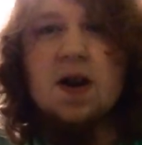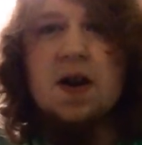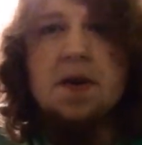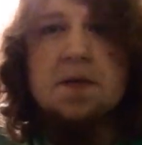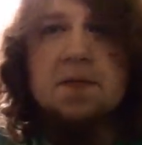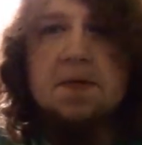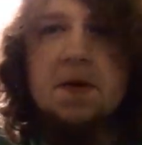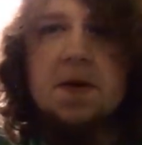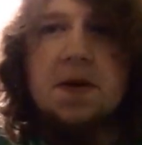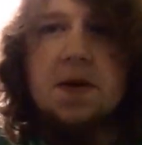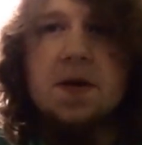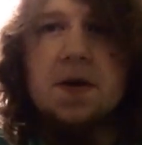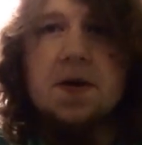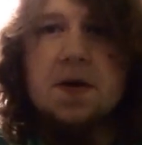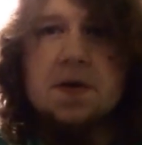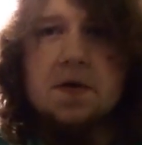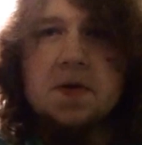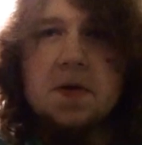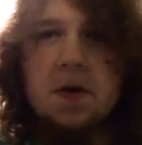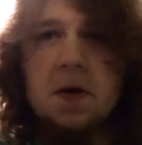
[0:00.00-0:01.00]
I have pretty good
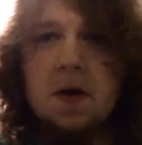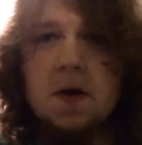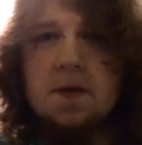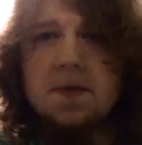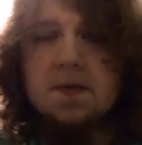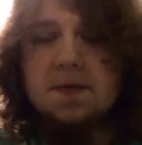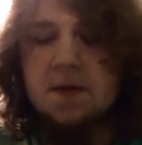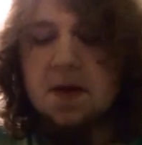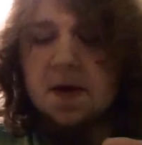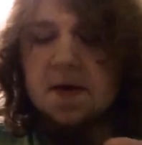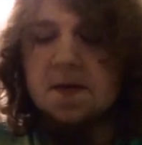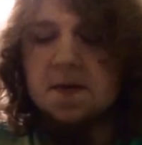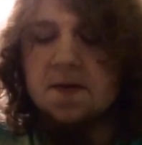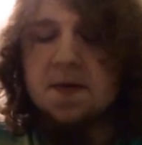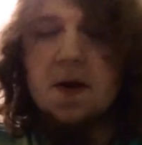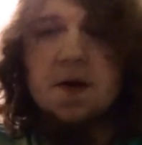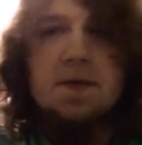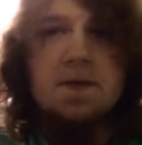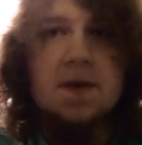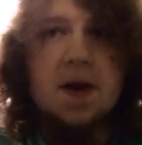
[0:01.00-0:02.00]
control over my
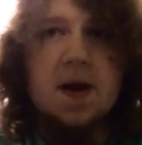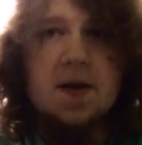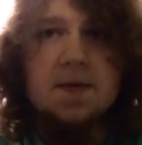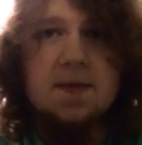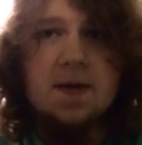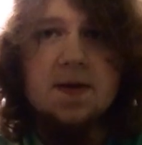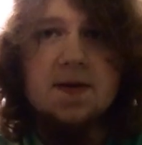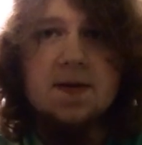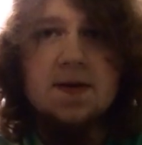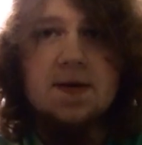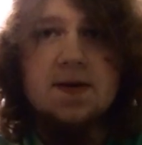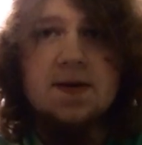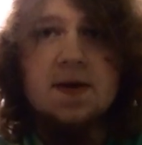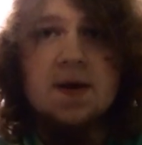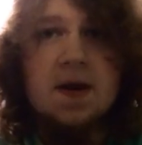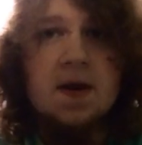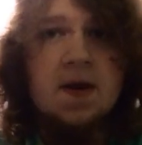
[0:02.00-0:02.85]
front mouth muscles,